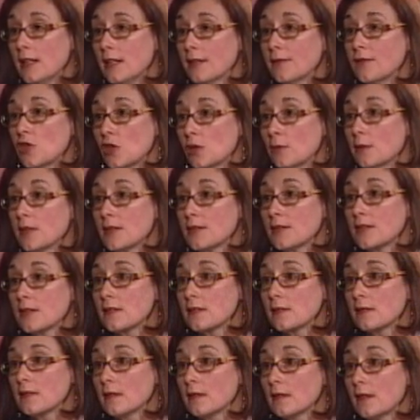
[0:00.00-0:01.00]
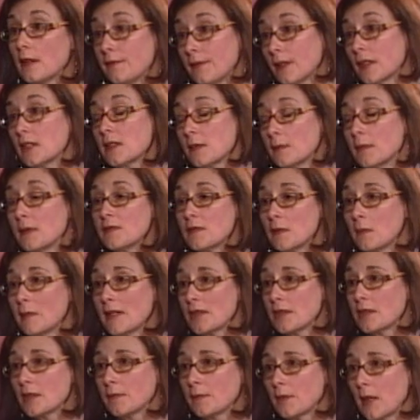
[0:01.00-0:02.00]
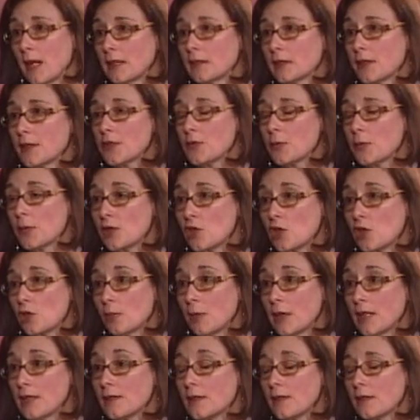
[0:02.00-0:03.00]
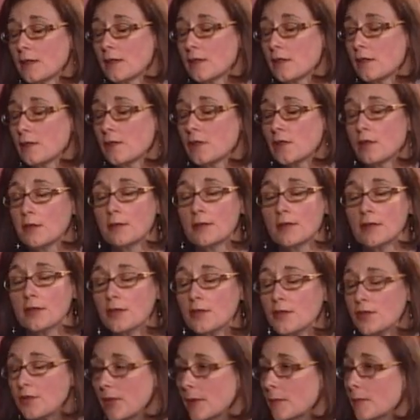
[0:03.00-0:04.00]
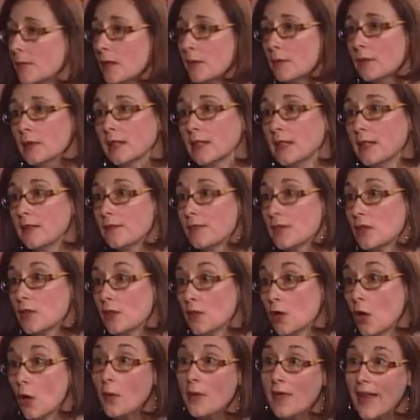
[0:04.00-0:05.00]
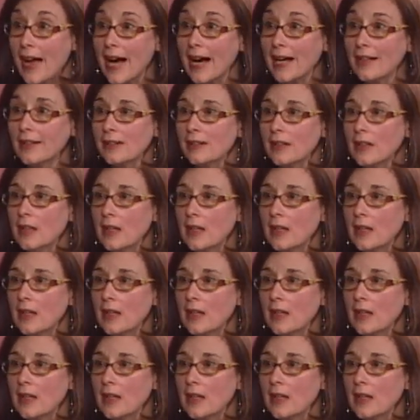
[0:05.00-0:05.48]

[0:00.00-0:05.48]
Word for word: if she was a victim of domestic violence, which she was, and she was mm-hmm. extremely relieved to know that.